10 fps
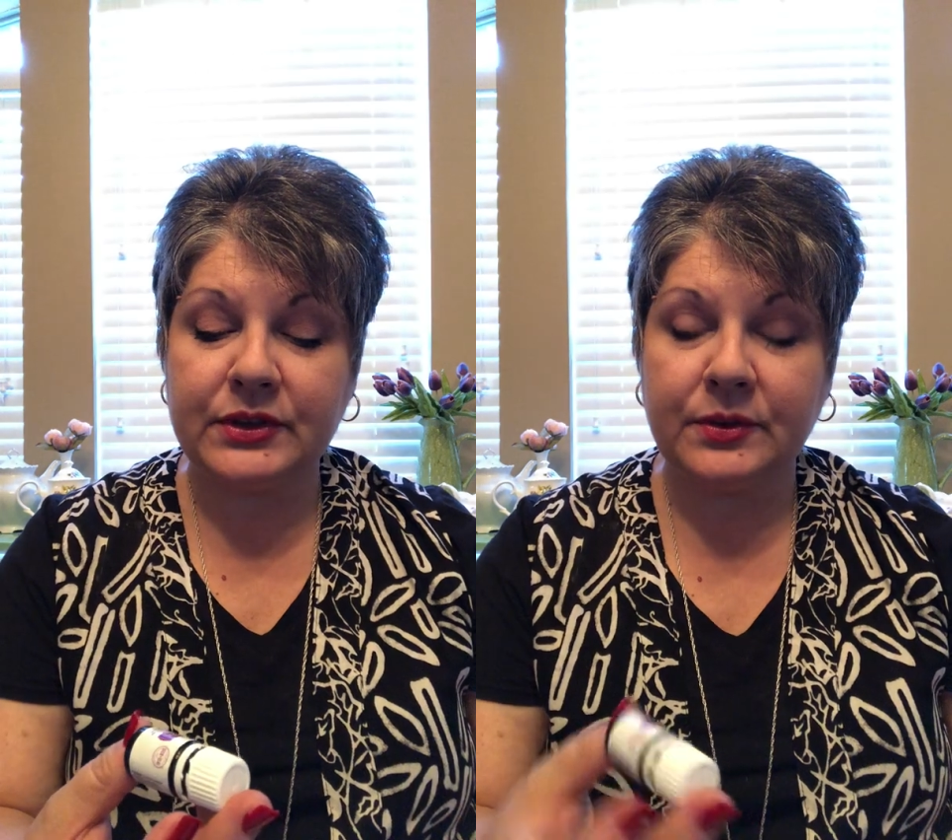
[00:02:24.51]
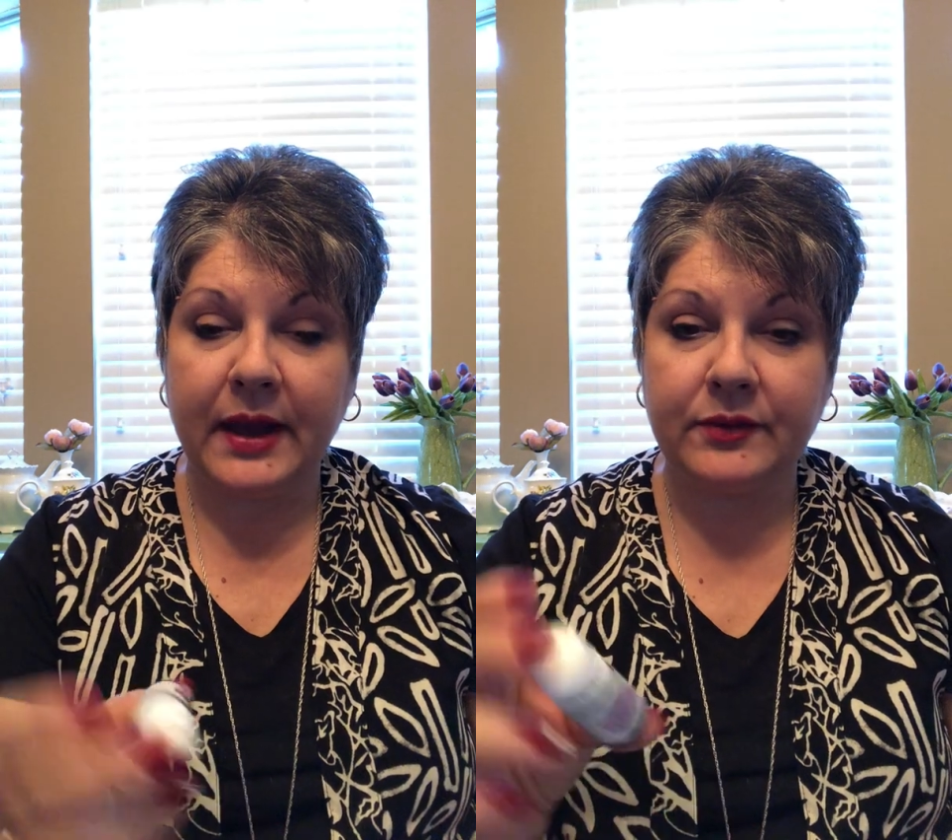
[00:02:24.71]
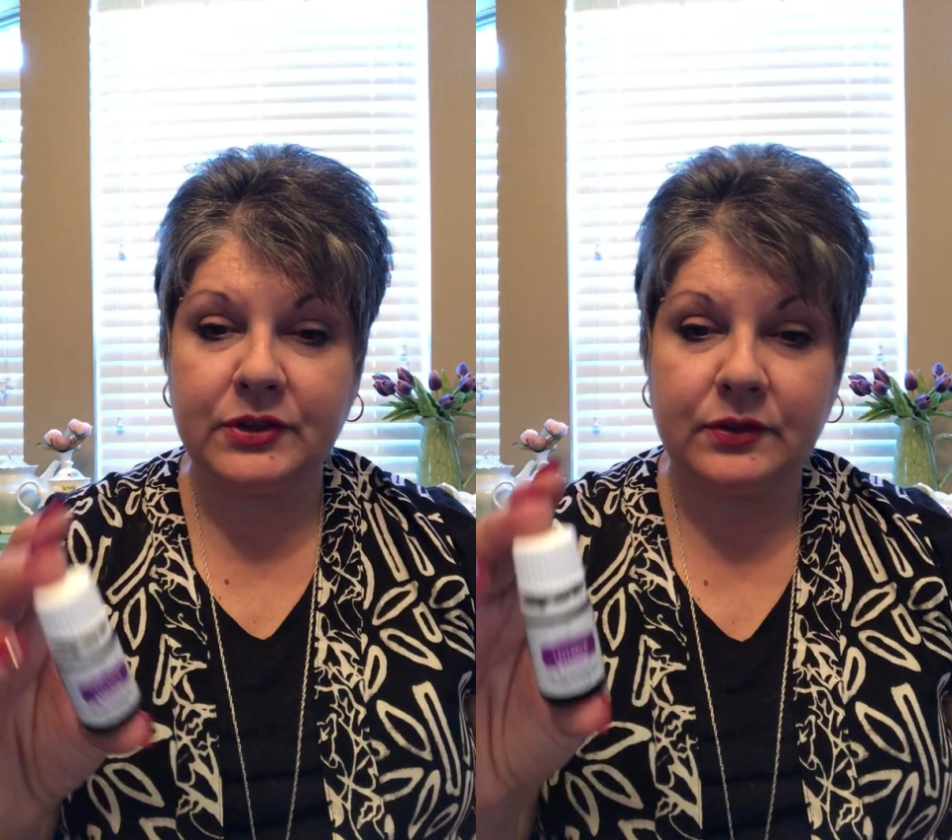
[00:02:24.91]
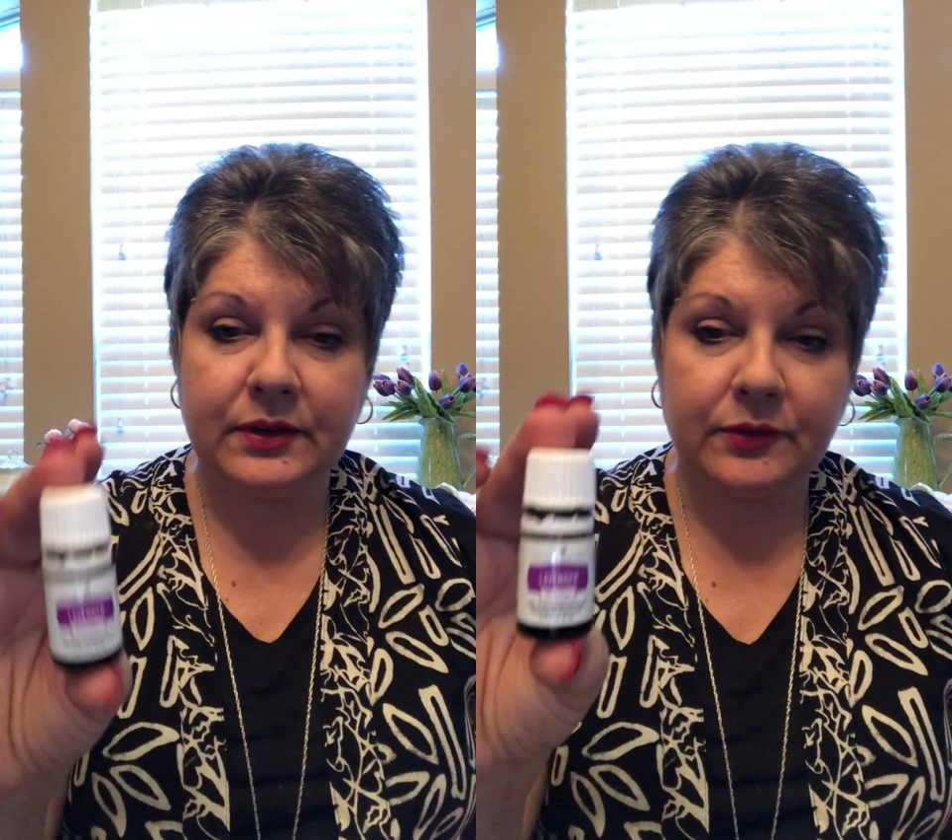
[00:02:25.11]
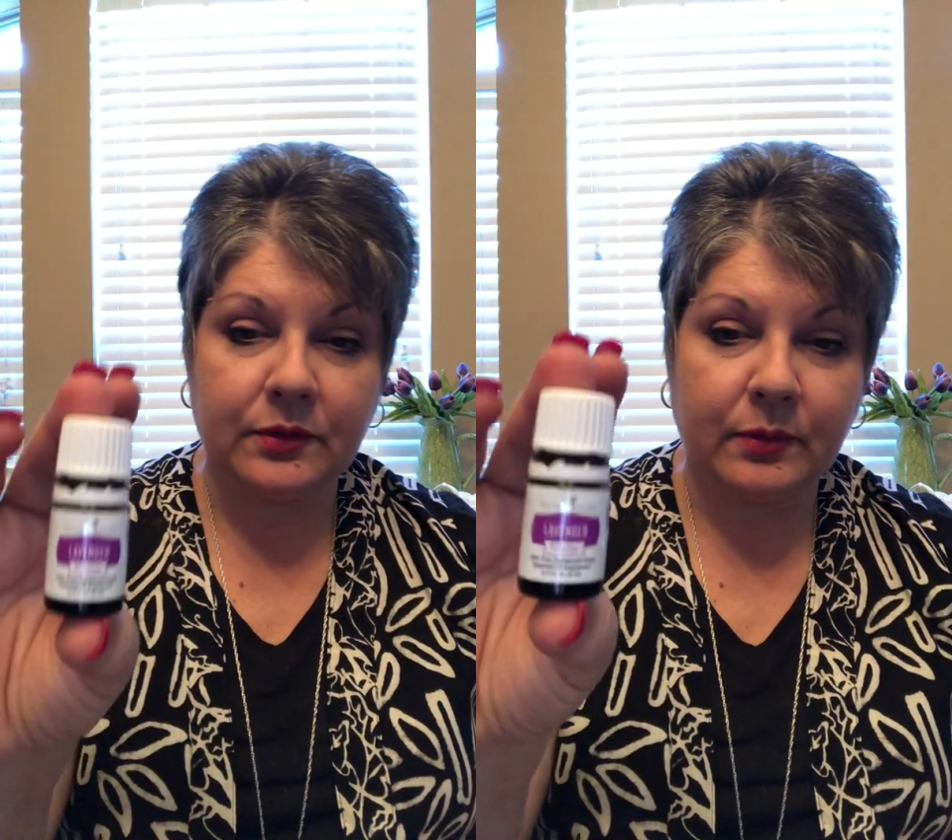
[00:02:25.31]
do have 2
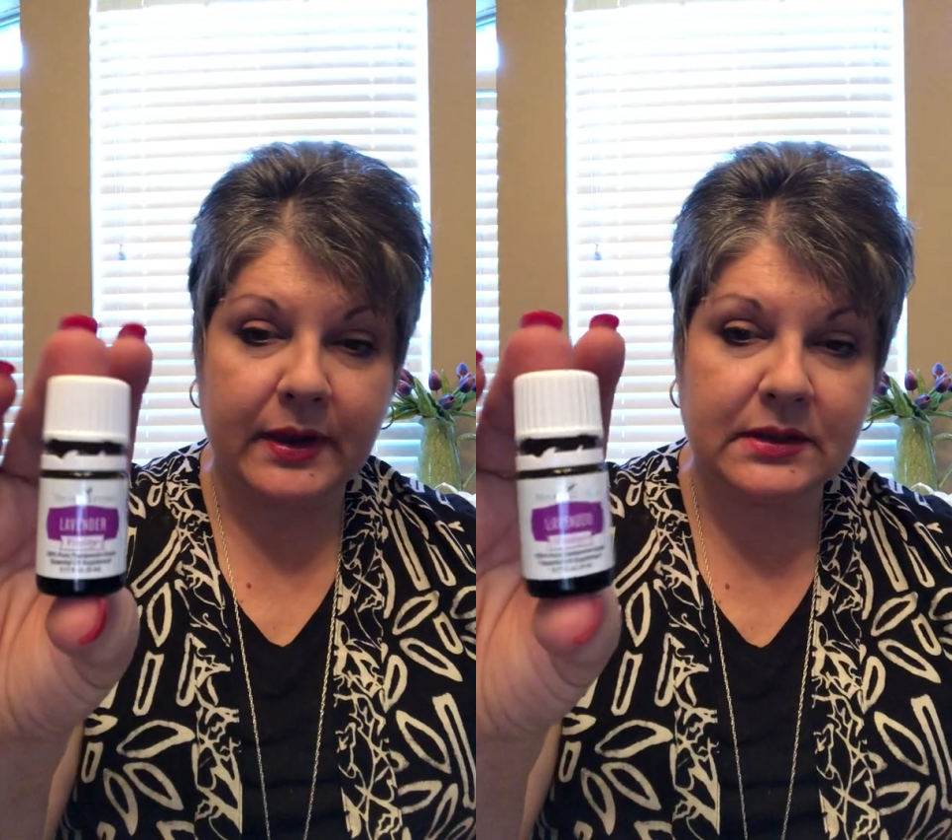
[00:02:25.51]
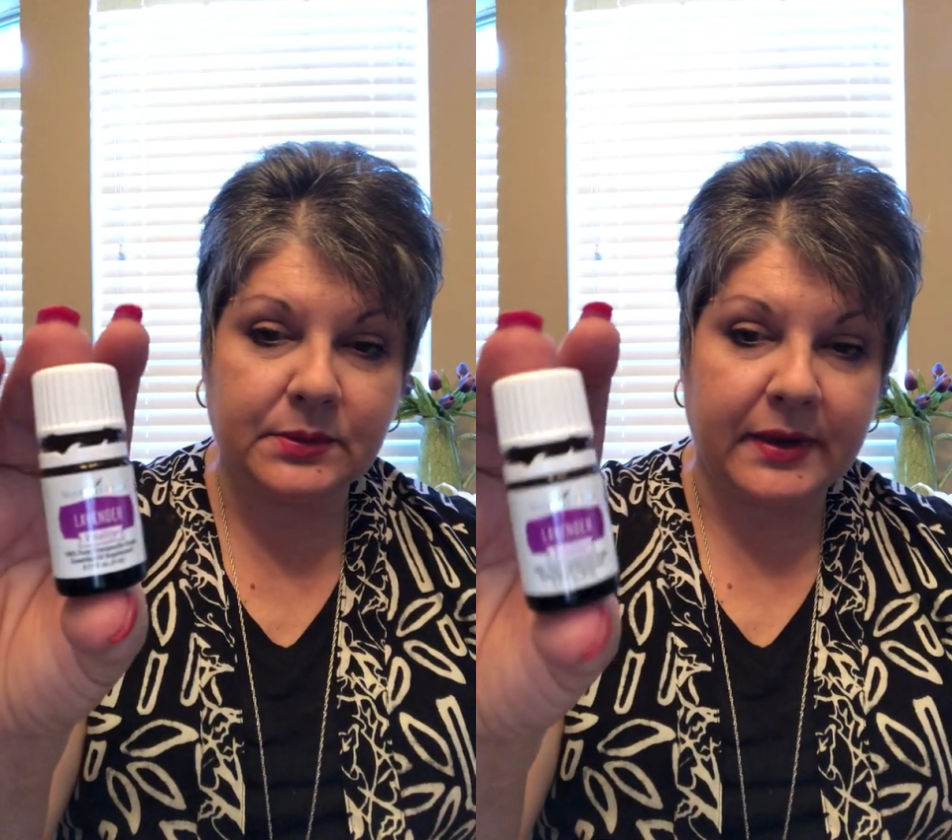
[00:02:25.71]
different ways.